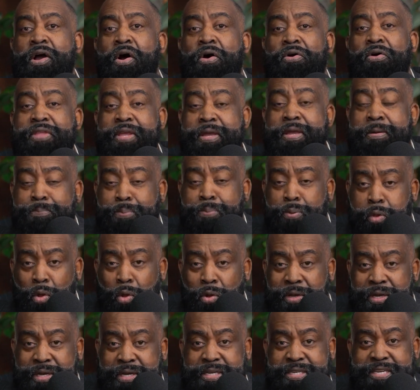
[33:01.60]

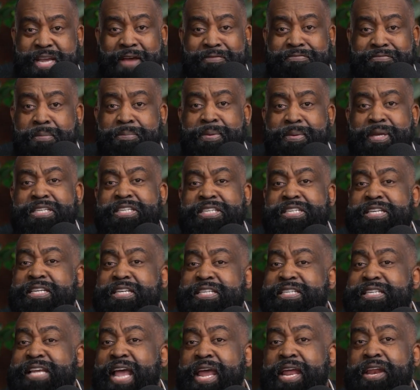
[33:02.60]
have to be
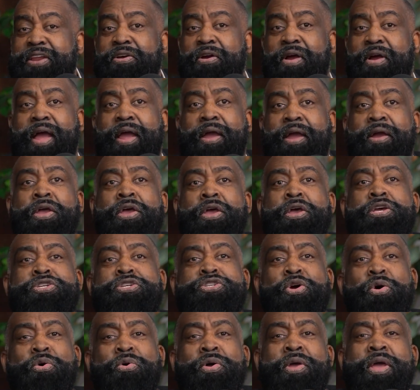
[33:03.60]
680 or higher.
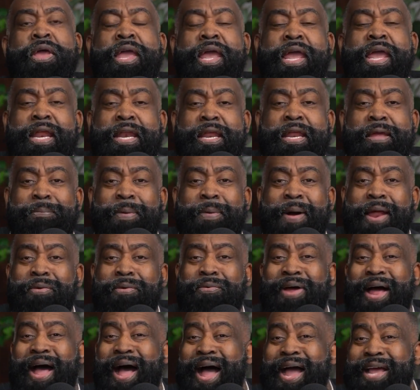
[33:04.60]
So anybody
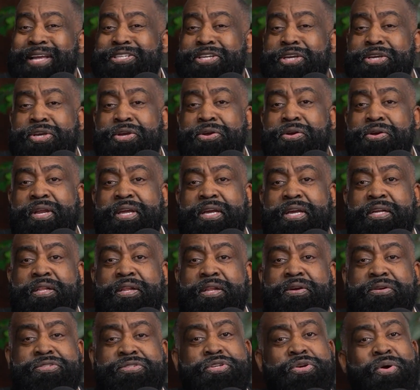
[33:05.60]
with high security
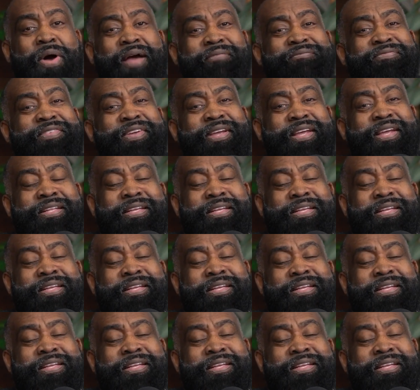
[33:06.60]
clearance. So I've